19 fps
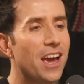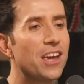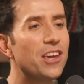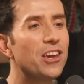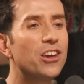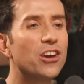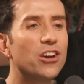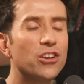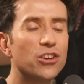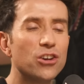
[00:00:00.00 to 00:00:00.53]

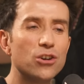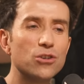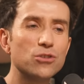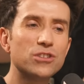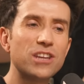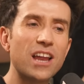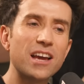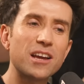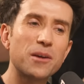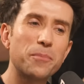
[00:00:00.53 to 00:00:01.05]
you can
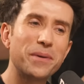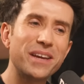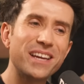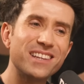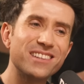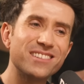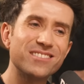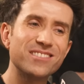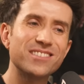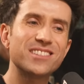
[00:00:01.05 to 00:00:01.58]
go like a
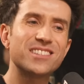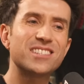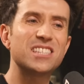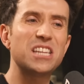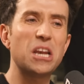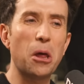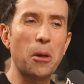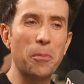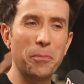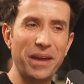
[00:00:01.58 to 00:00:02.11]
bit
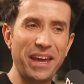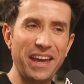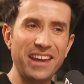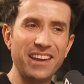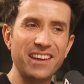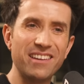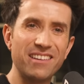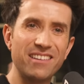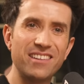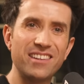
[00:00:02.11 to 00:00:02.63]

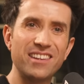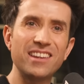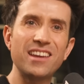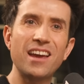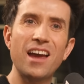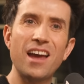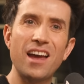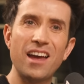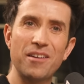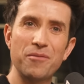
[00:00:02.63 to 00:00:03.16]
sloppy.
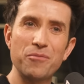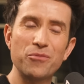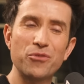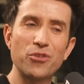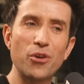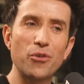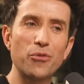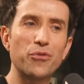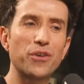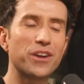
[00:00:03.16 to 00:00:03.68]
Yeah,
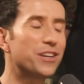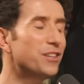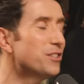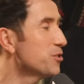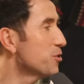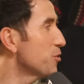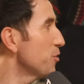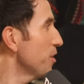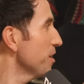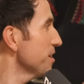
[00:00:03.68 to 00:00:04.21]
so
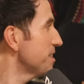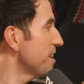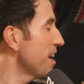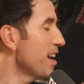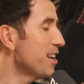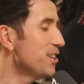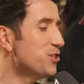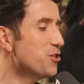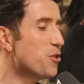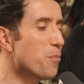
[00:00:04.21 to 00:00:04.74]
fingers crossed,
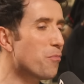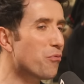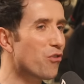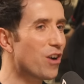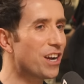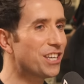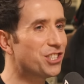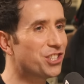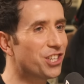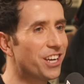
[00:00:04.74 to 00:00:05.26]
Ange. The
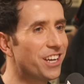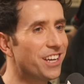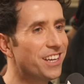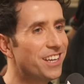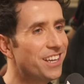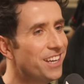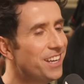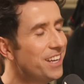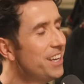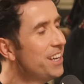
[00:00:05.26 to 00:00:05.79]
pressure
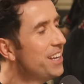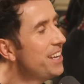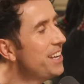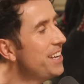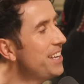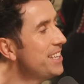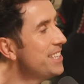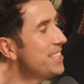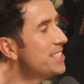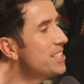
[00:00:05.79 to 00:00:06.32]

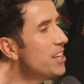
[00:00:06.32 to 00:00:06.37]
is